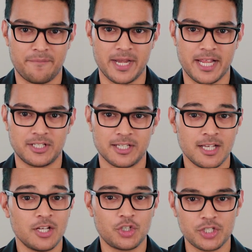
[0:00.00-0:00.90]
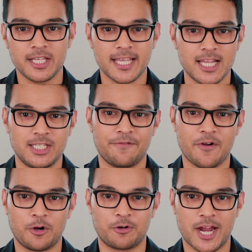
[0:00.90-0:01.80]
minutes, just in case your
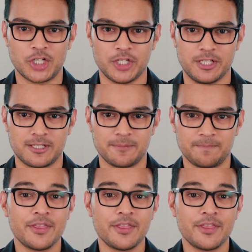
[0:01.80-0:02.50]
phone crashes.